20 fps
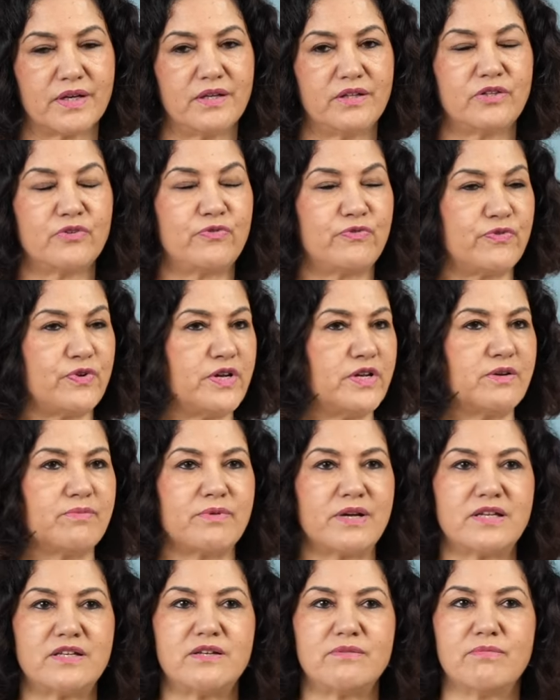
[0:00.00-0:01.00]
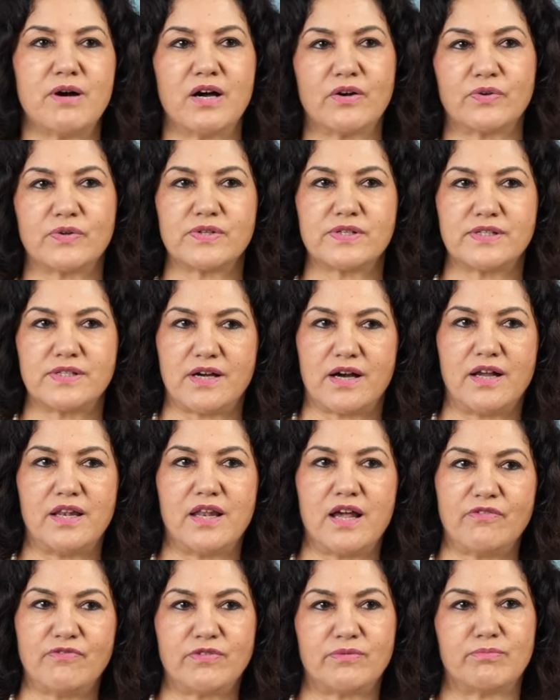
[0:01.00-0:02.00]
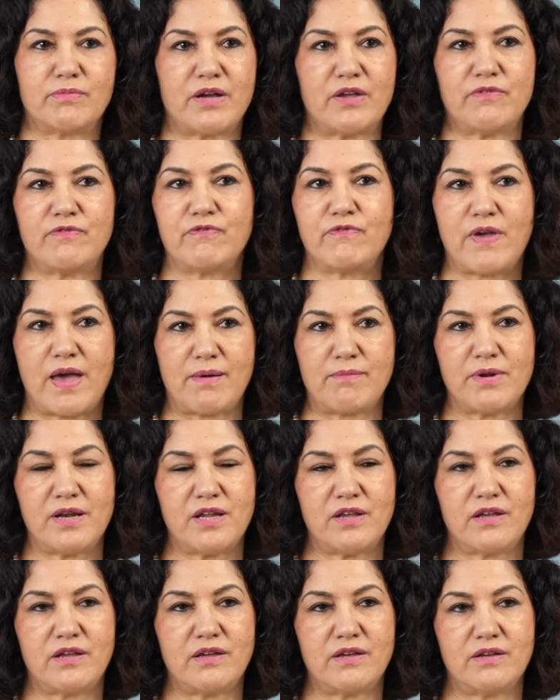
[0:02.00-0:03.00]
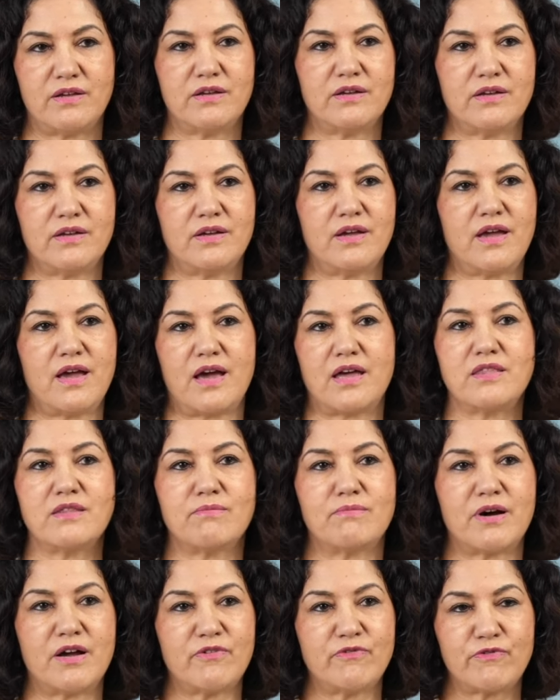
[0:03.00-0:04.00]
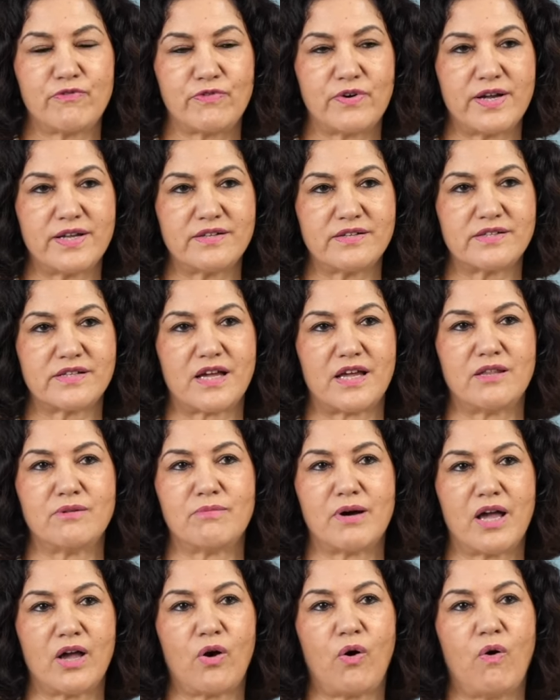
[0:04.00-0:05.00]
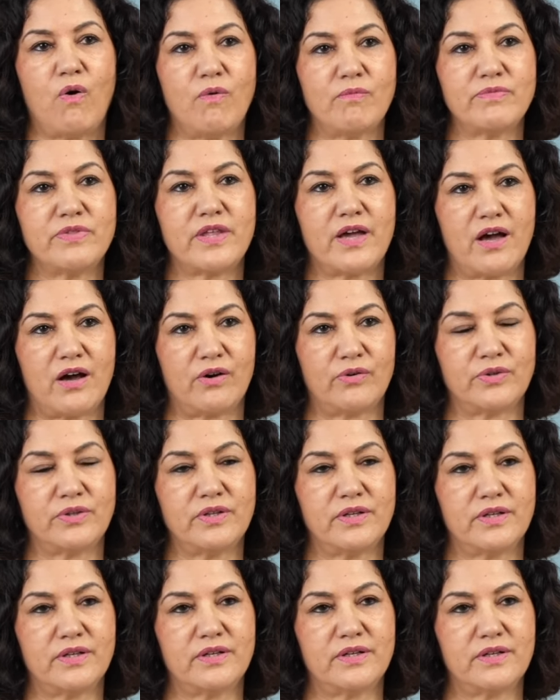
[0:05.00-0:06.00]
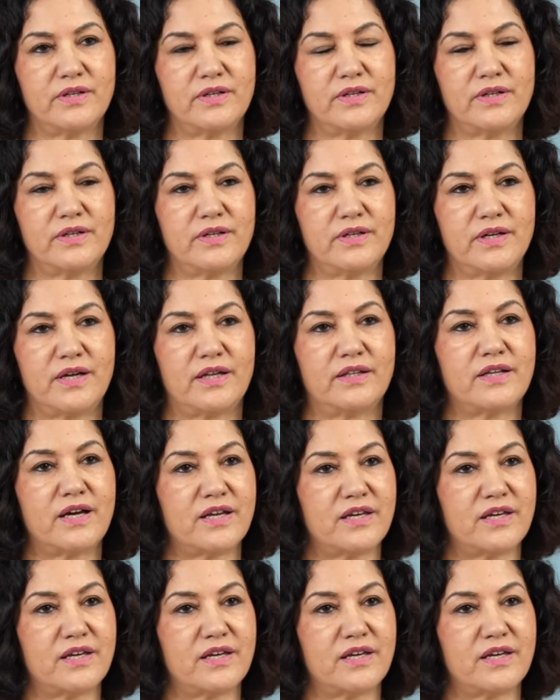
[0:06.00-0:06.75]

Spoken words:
The freedom and democracy I left my family and my friends and my hometown, and I